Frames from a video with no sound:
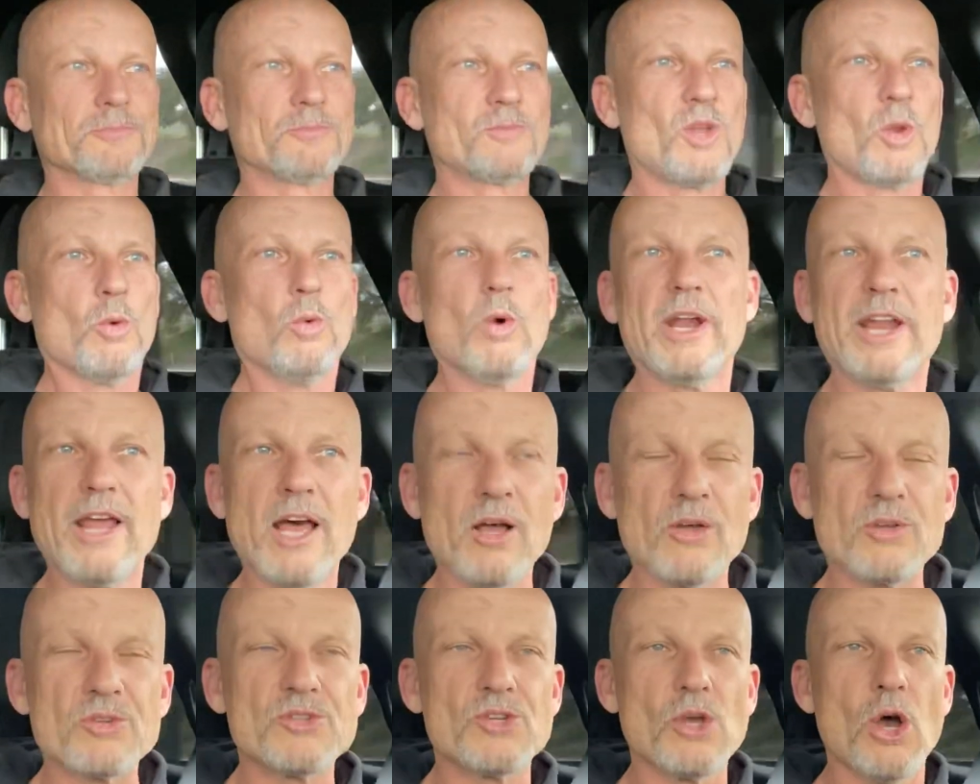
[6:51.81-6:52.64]
What
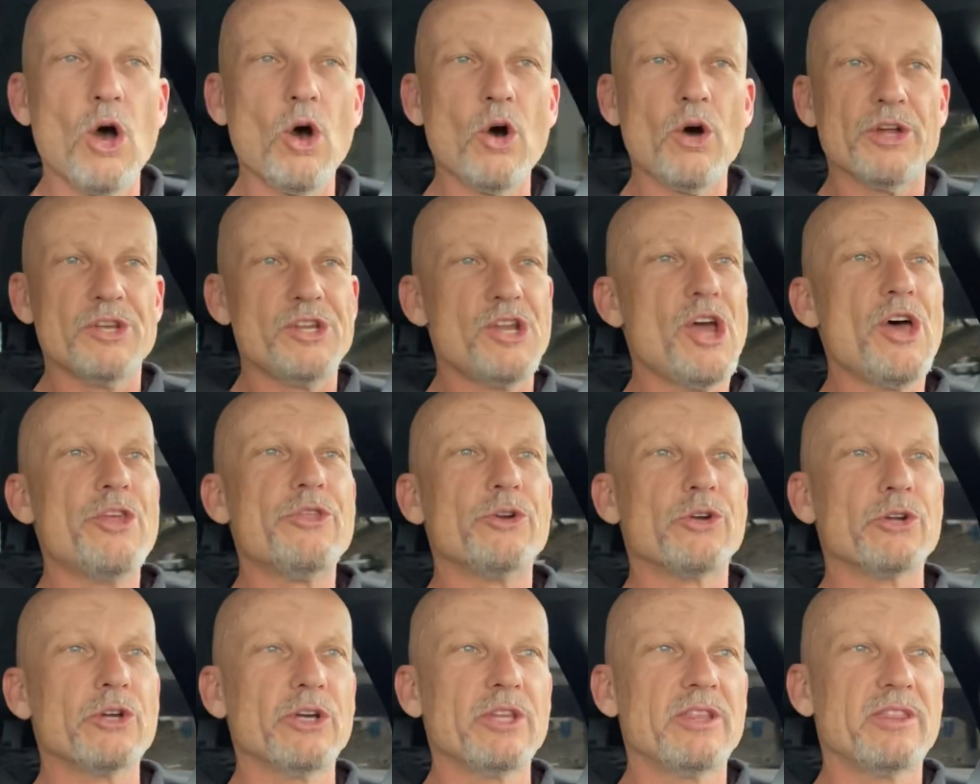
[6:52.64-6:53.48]
else? Oh, another
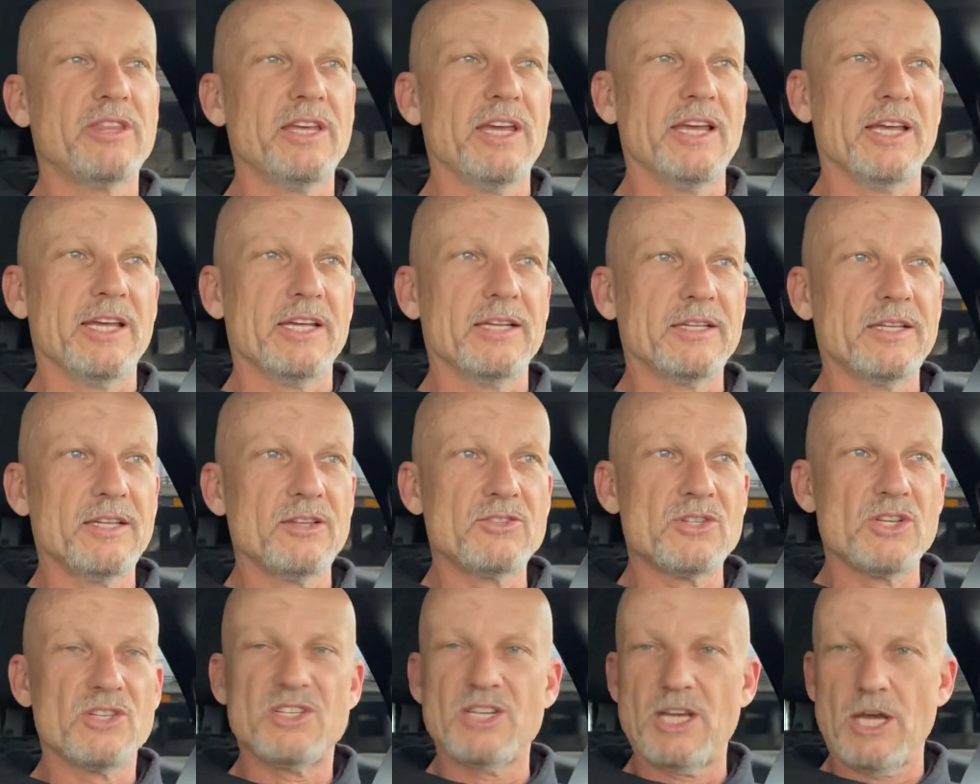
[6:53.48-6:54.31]
good thing
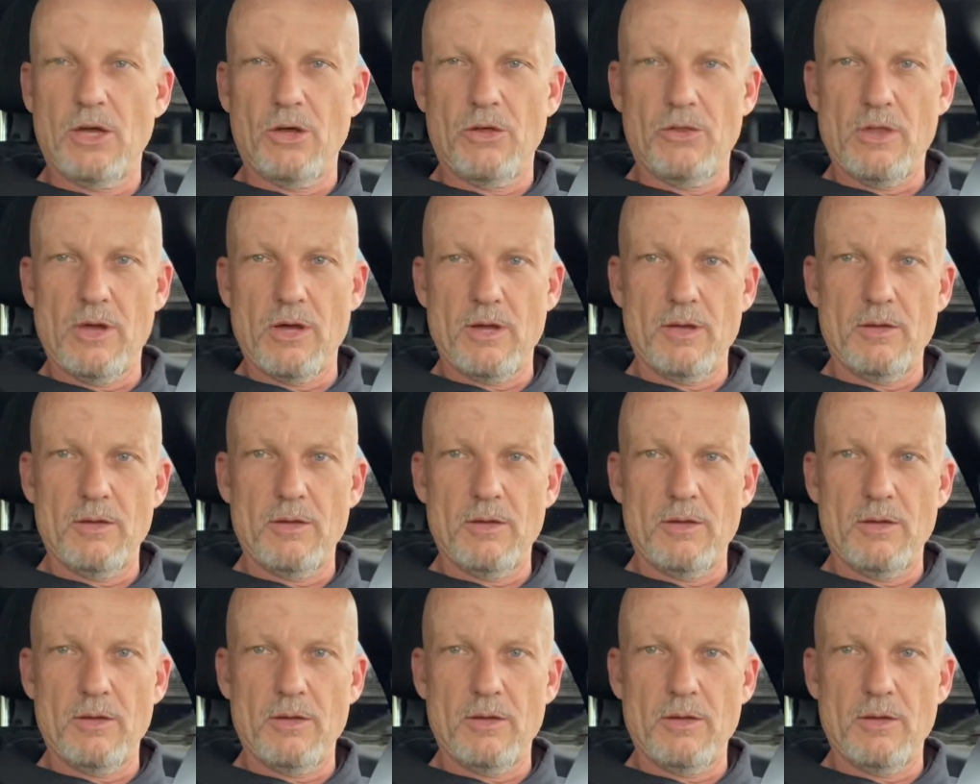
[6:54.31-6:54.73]
to tell